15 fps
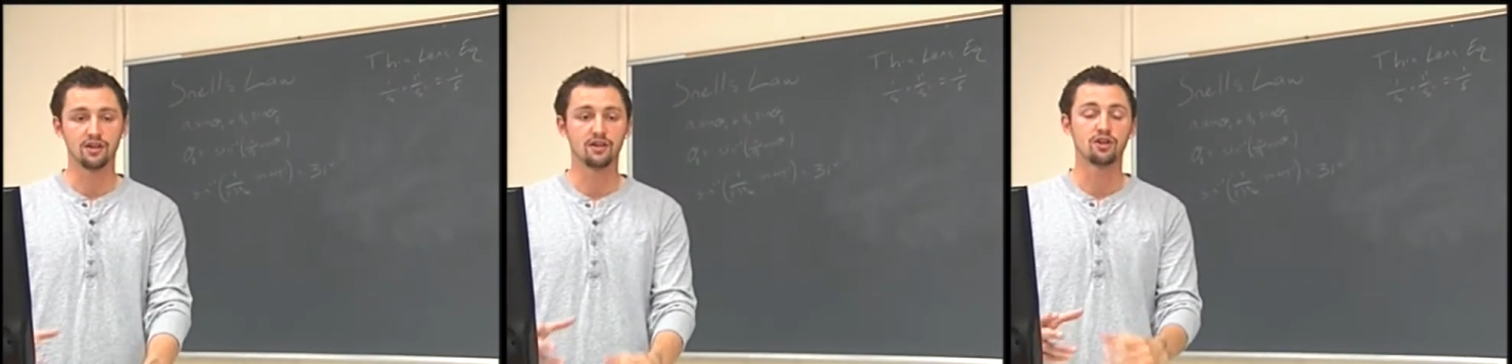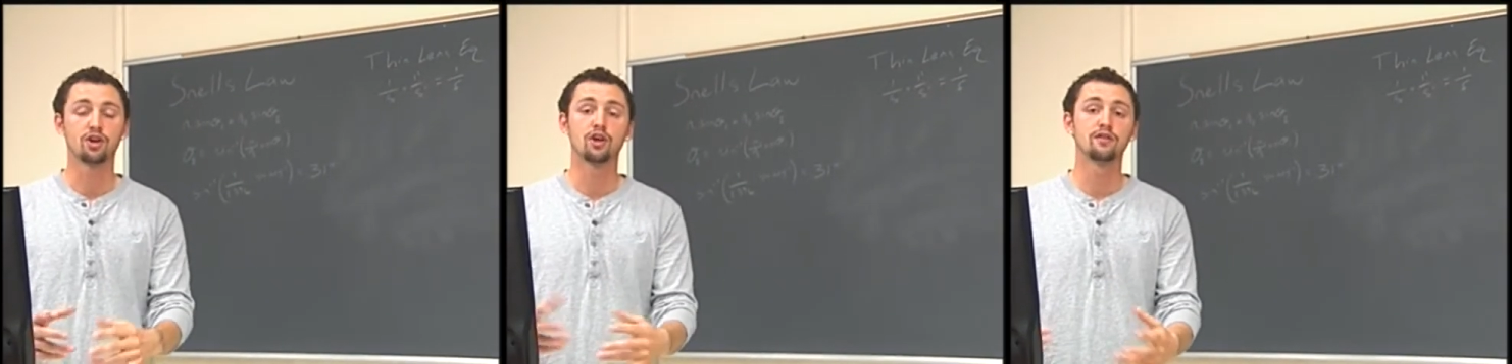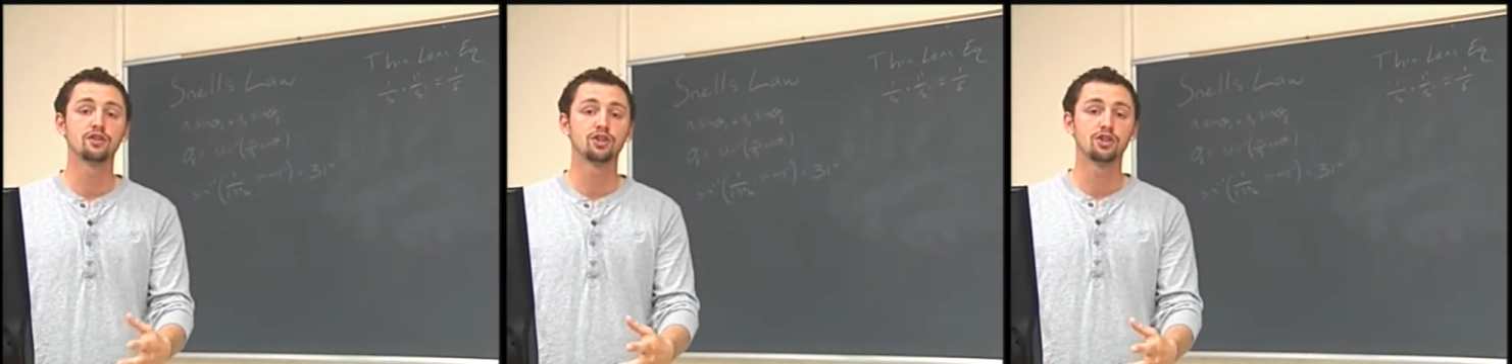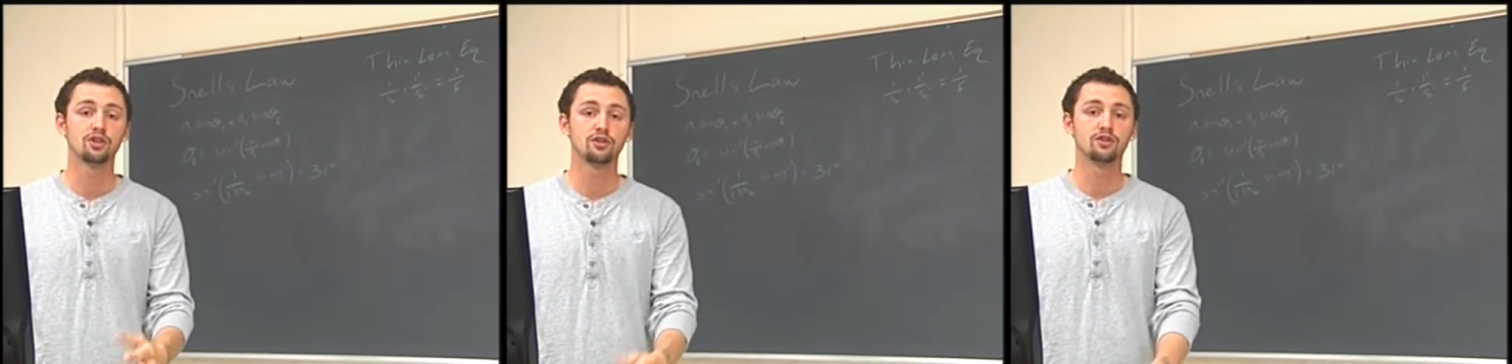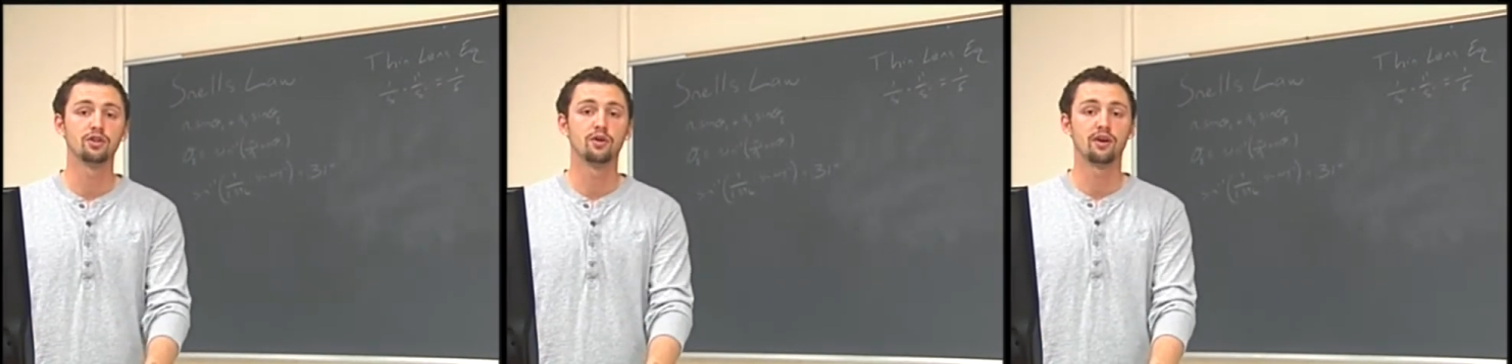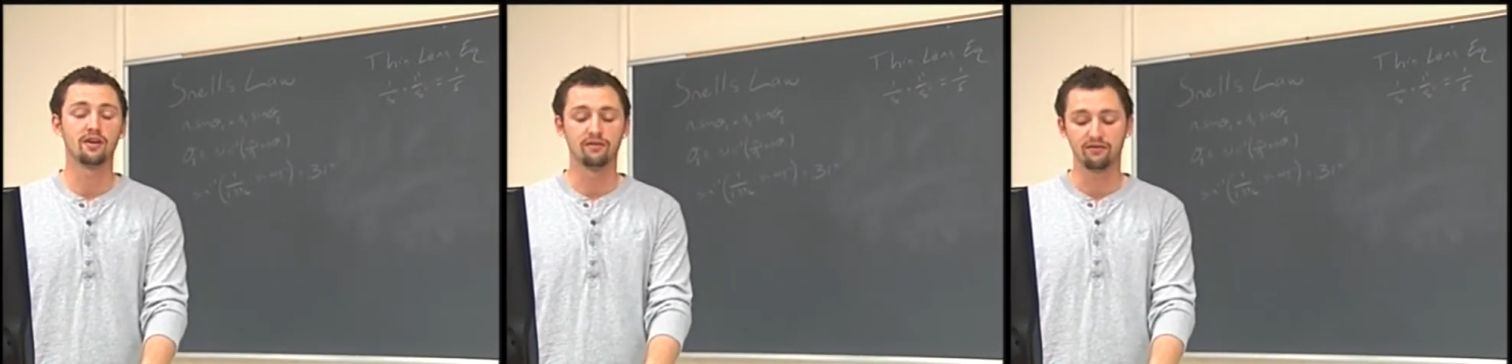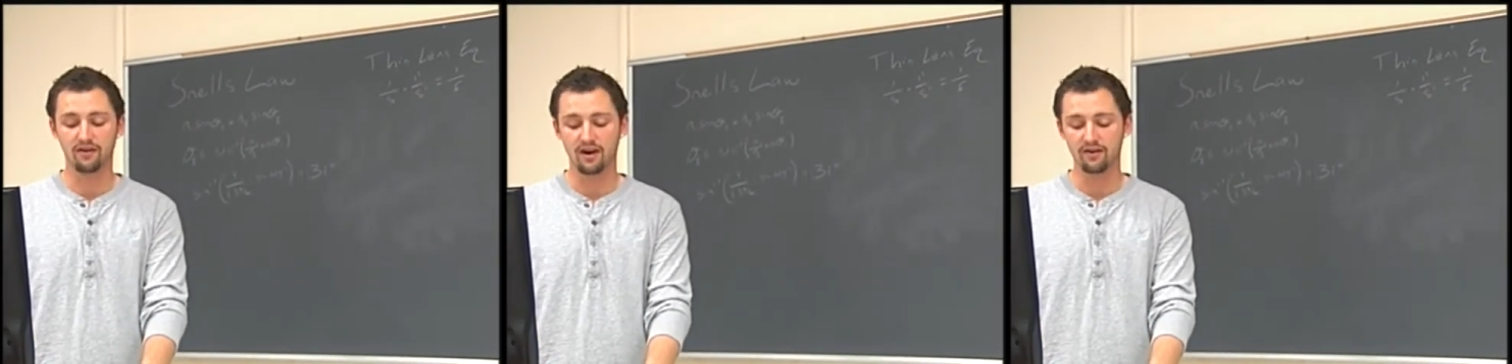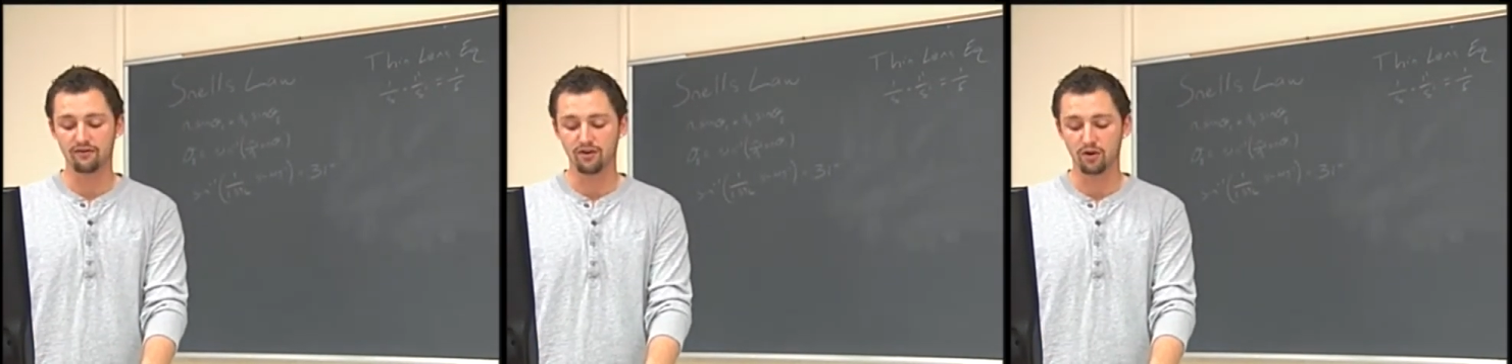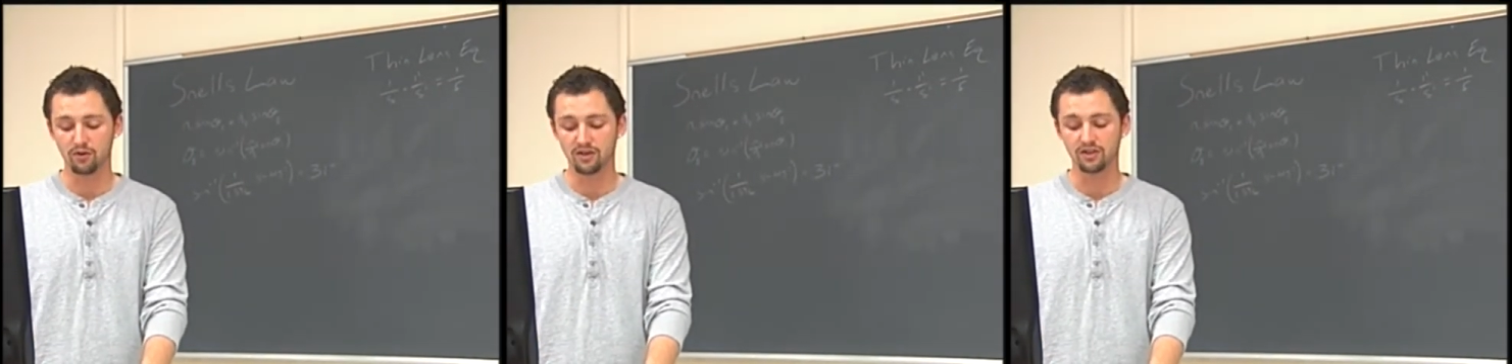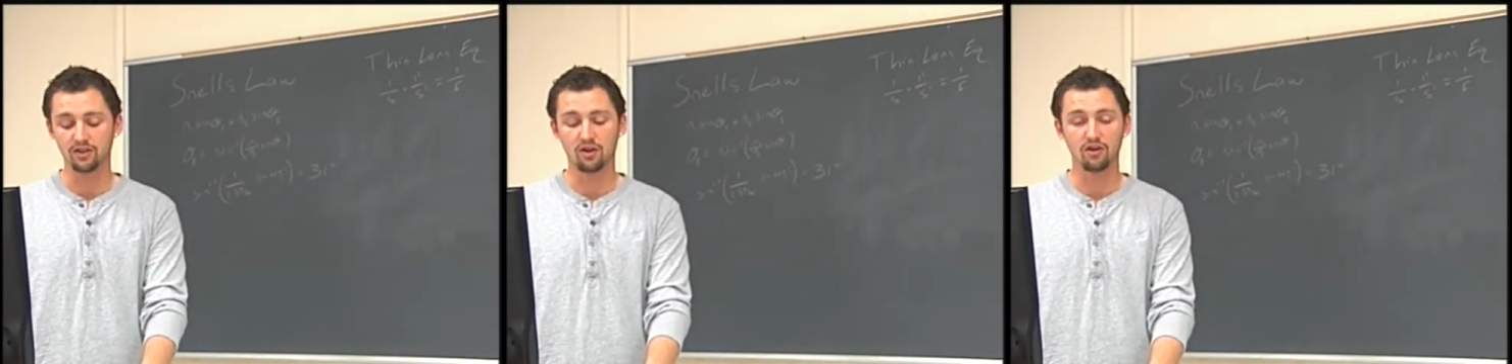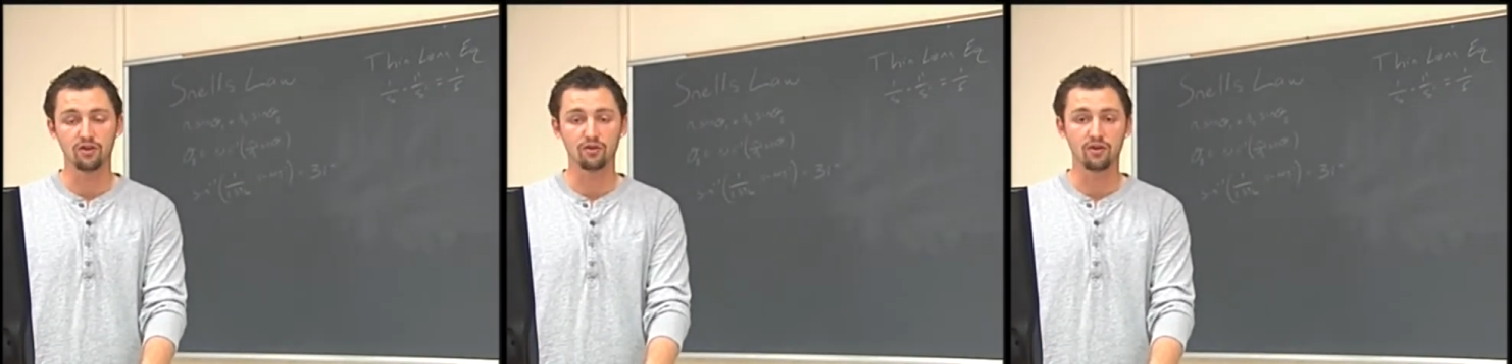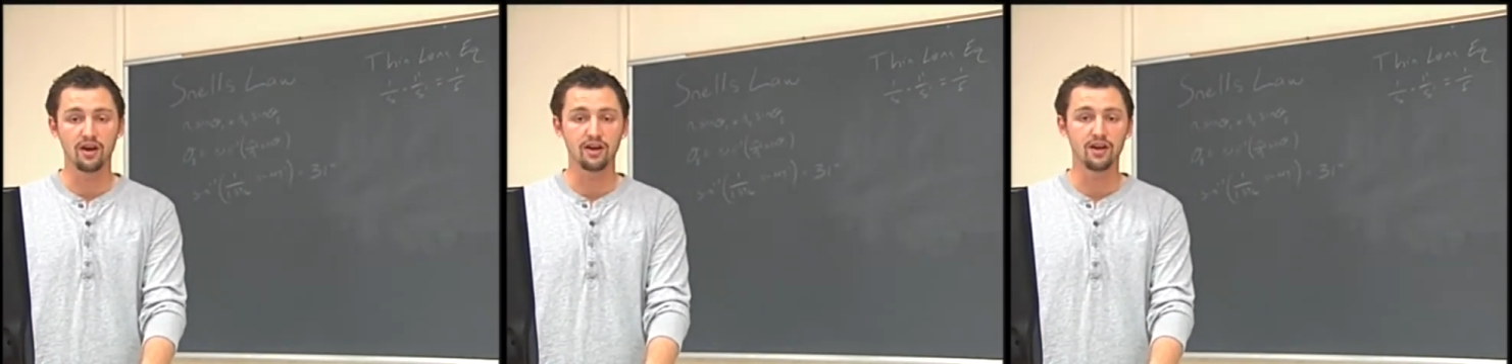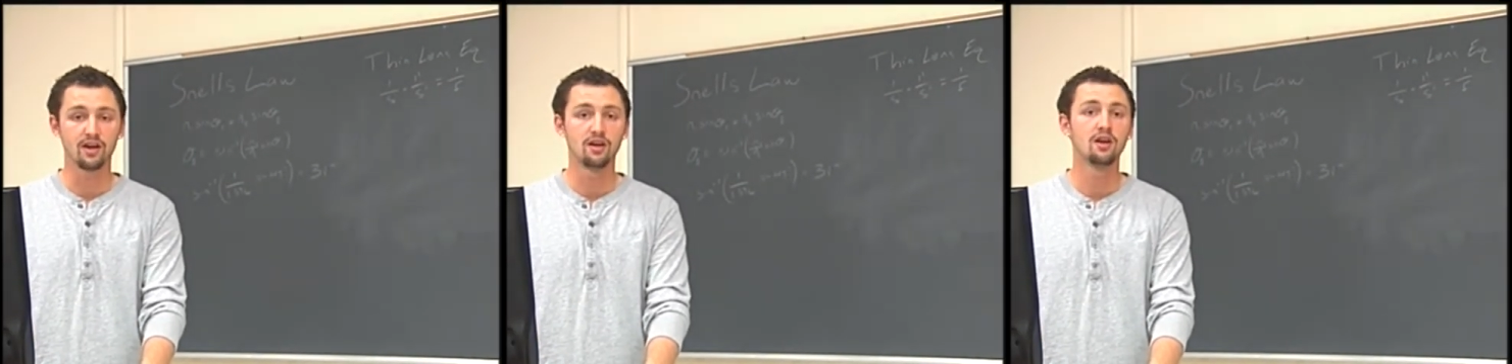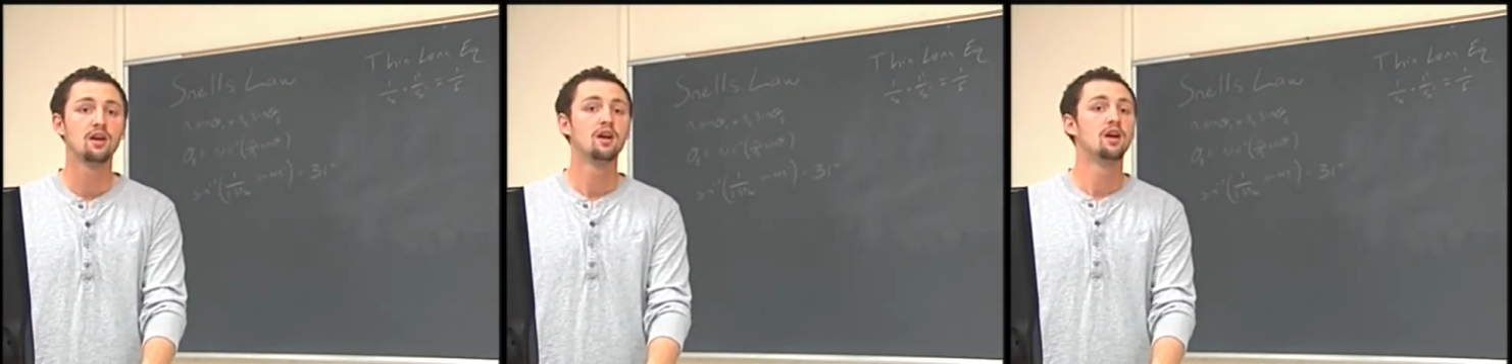curvature so it can find focus on the retina,